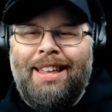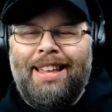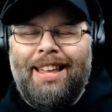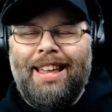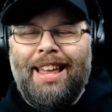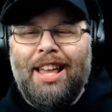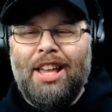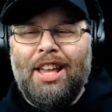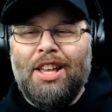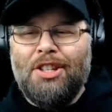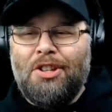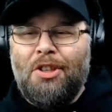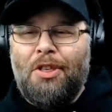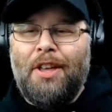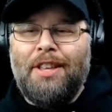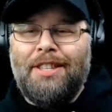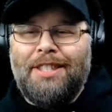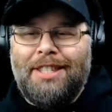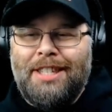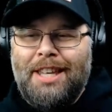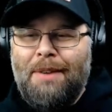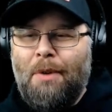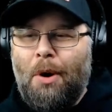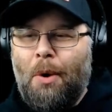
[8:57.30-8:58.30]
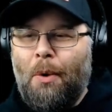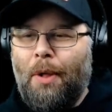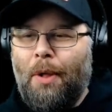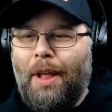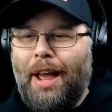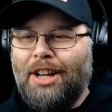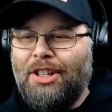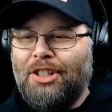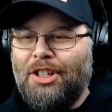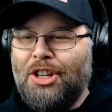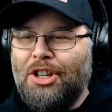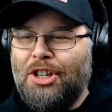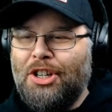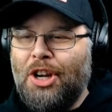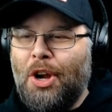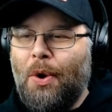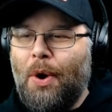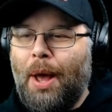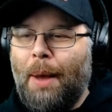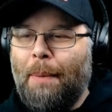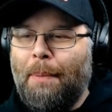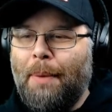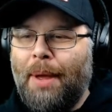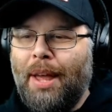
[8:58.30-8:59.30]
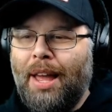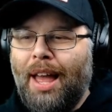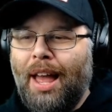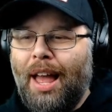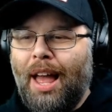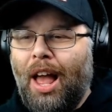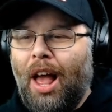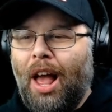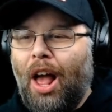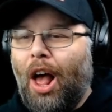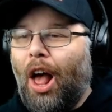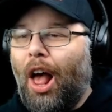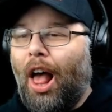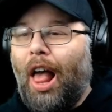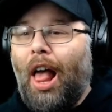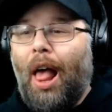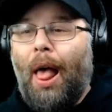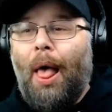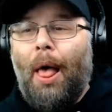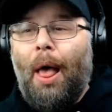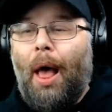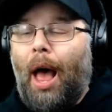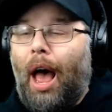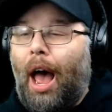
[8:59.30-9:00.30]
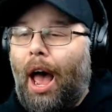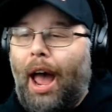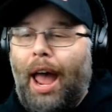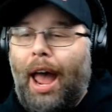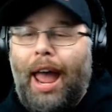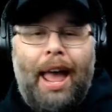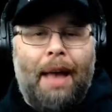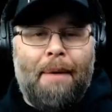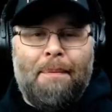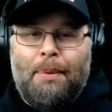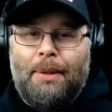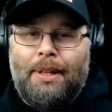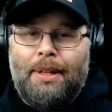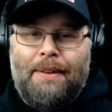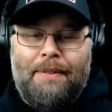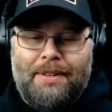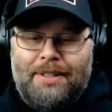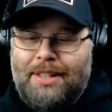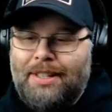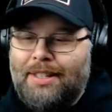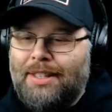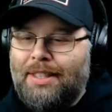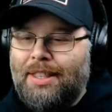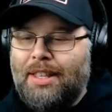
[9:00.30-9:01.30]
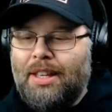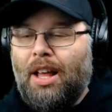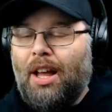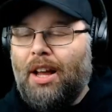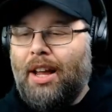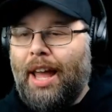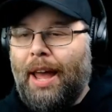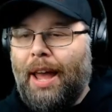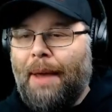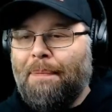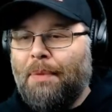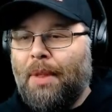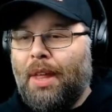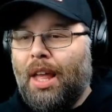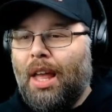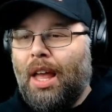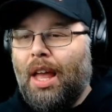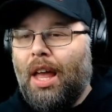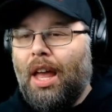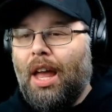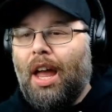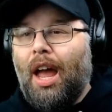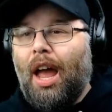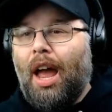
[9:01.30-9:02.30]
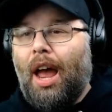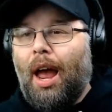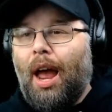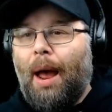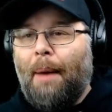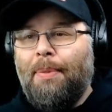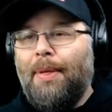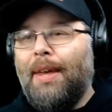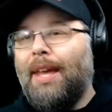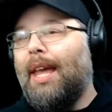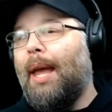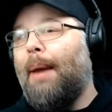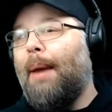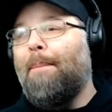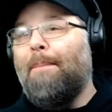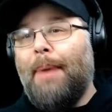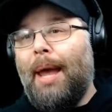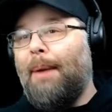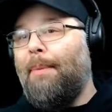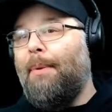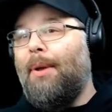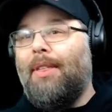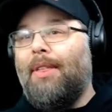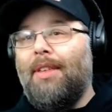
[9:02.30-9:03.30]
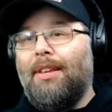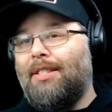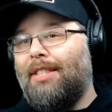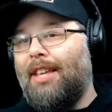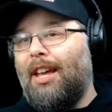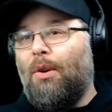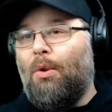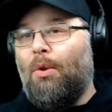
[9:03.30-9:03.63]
so that Seymour will actually show up. I can't believe this is... okay. I'm thinking maybe this thing will